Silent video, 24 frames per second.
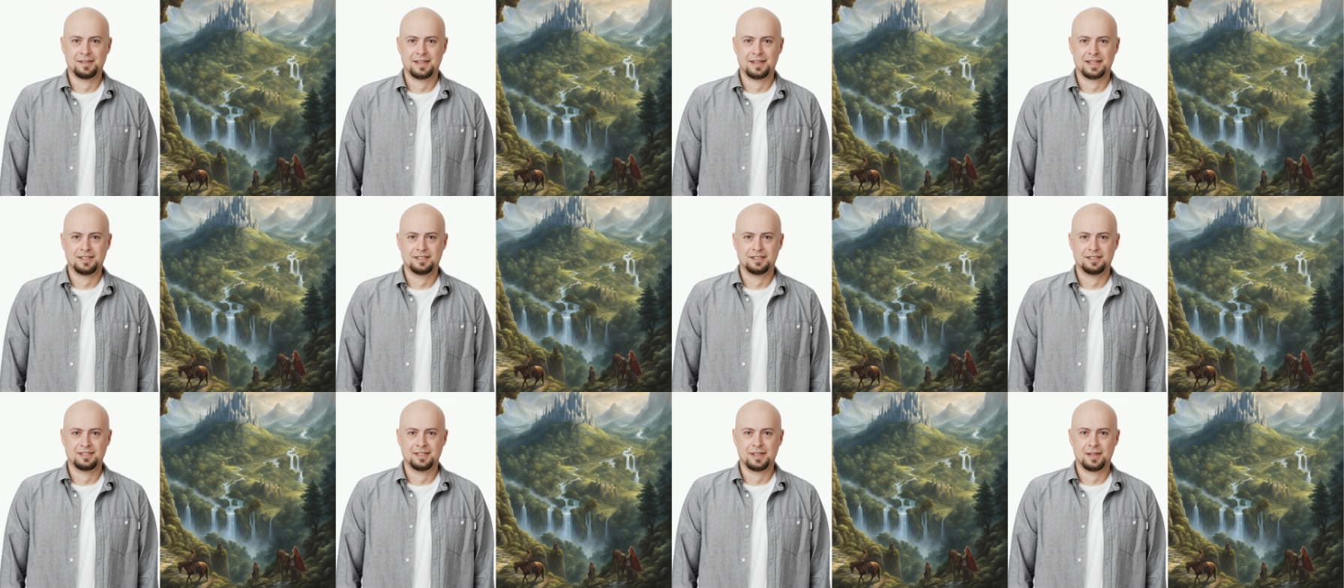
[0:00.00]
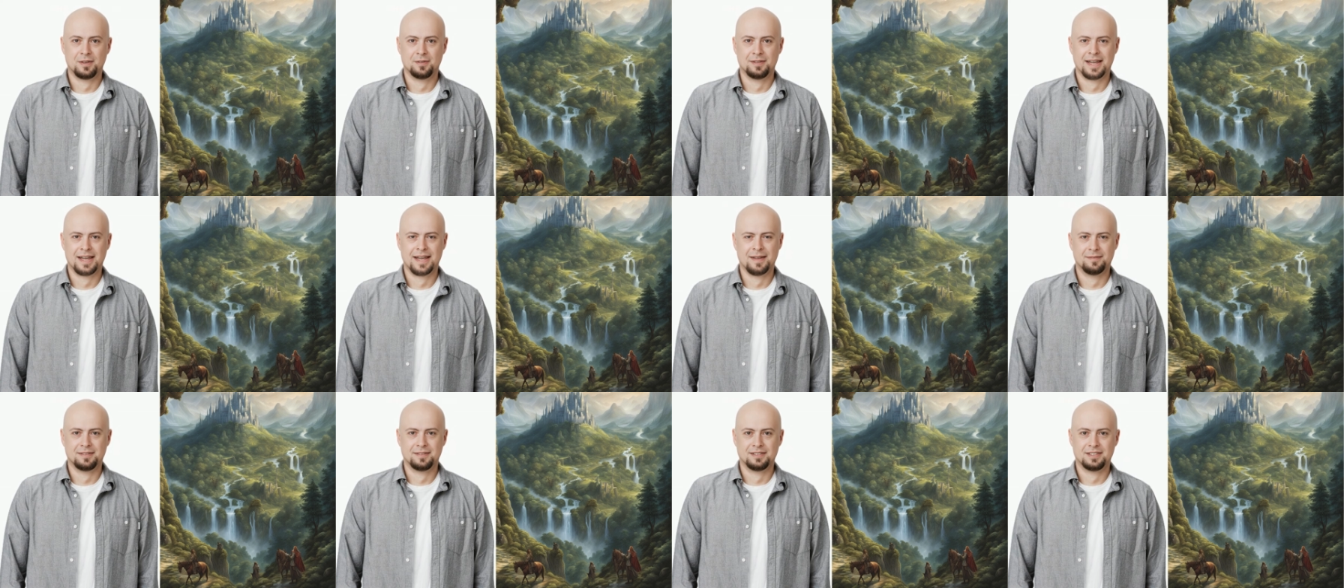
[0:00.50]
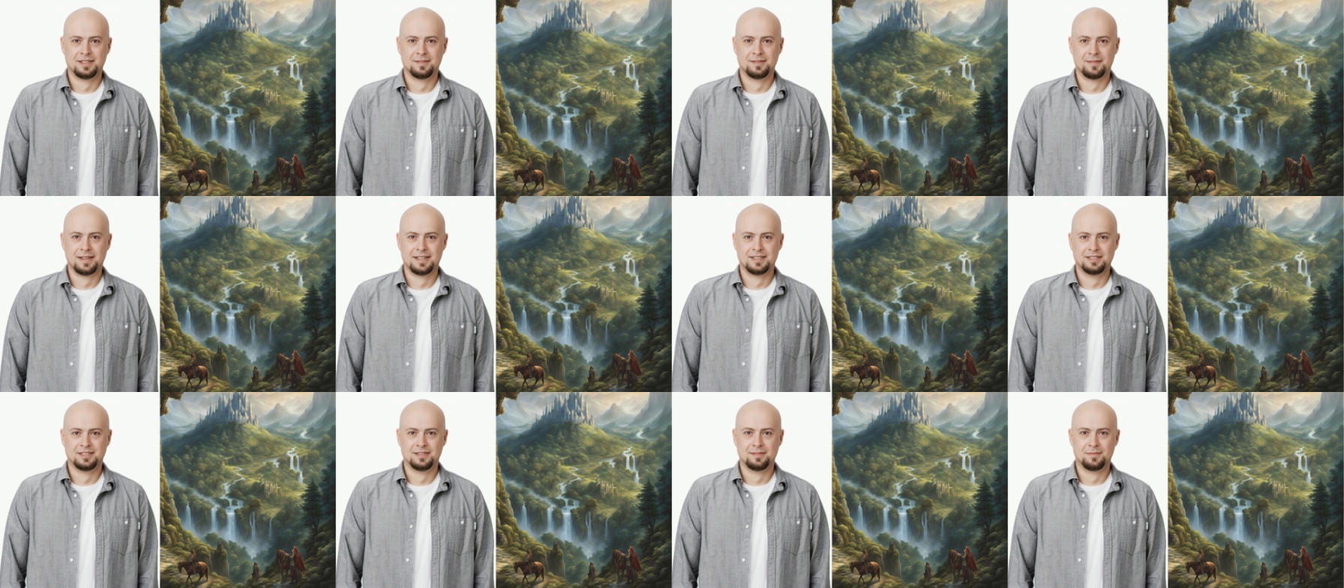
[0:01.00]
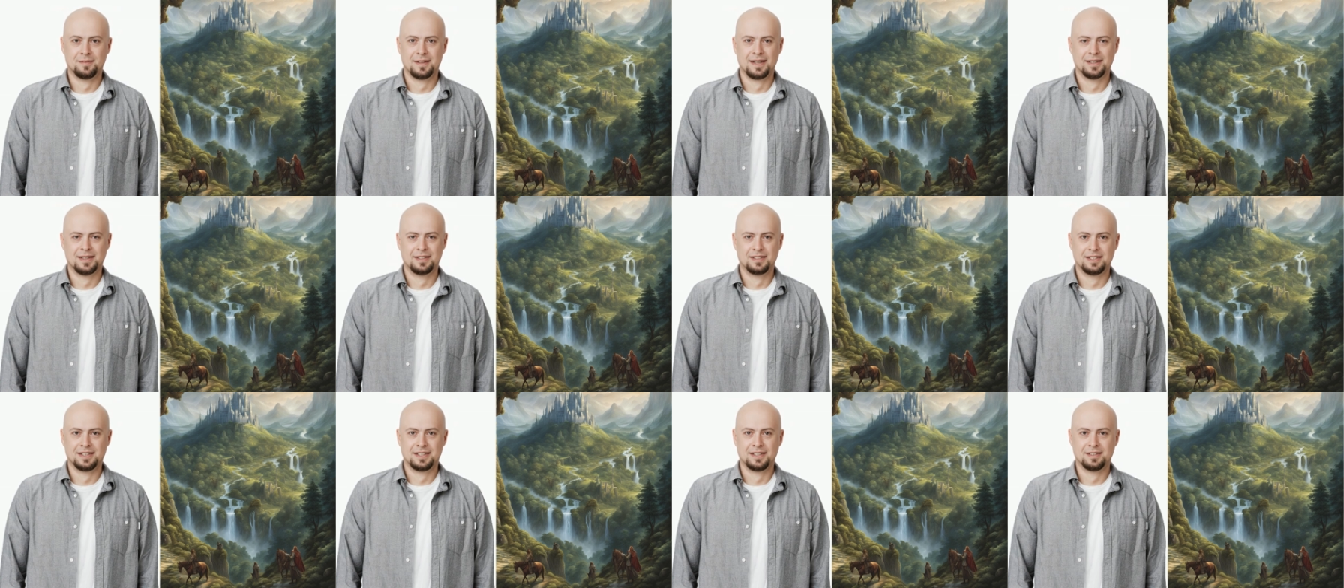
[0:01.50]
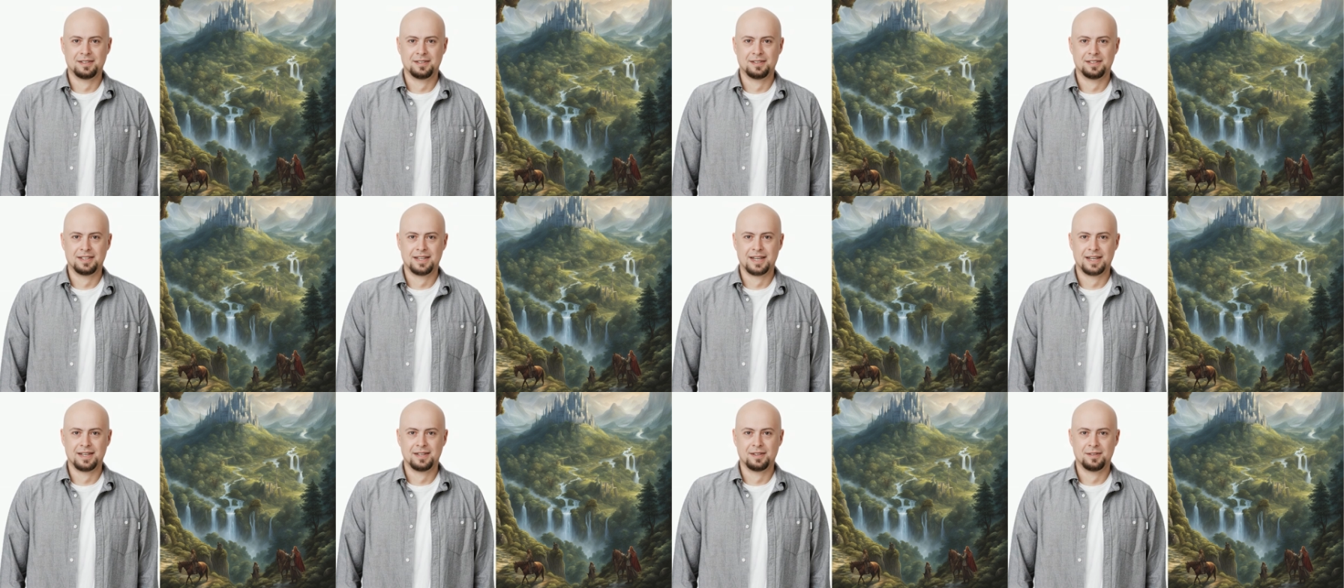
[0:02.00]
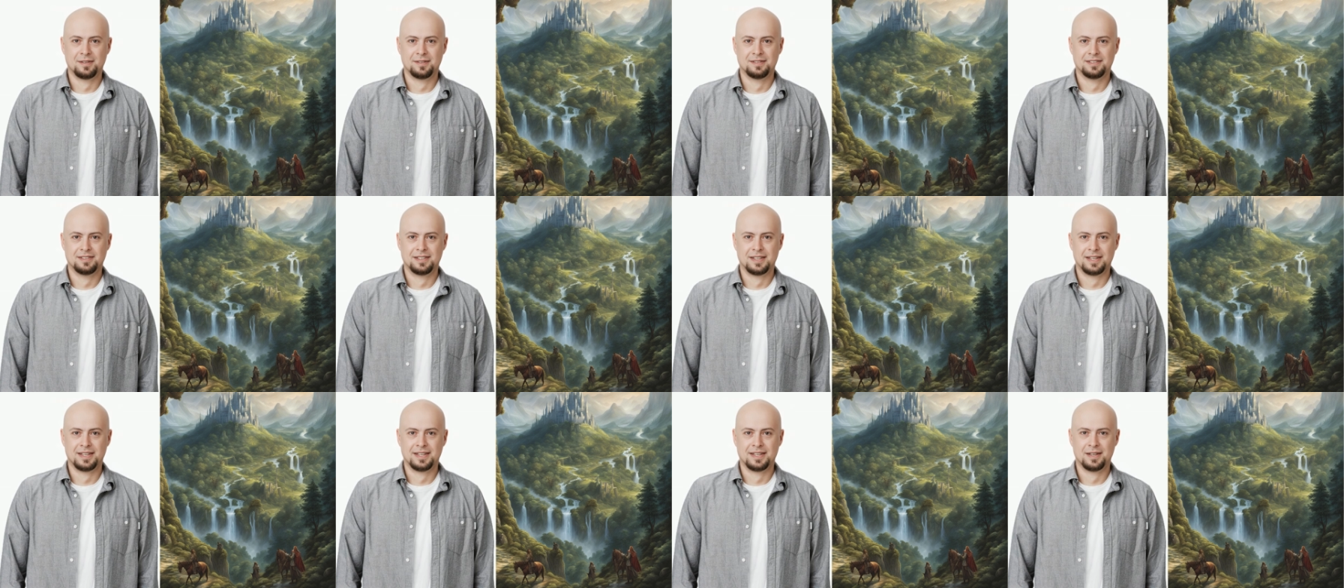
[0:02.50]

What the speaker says: their snow-capped summits piercing the clouds,